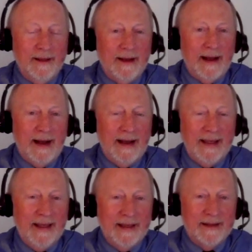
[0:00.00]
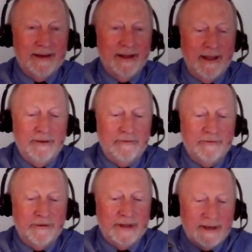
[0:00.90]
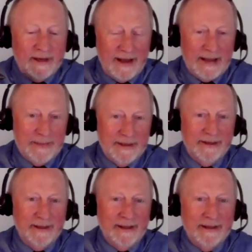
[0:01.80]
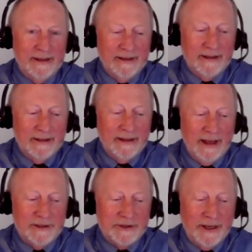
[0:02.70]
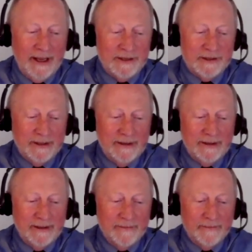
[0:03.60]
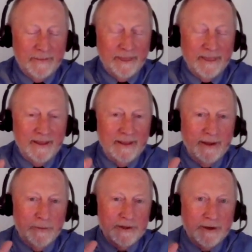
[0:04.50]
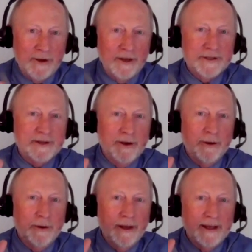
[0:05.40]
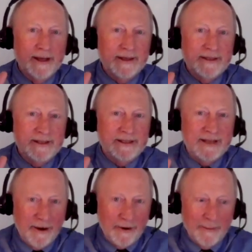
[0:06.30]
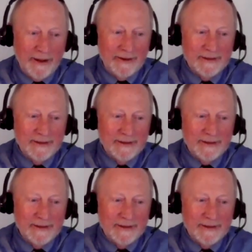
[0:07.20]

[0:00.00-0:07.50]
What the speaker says: I had a phenomenal education that was also terrible.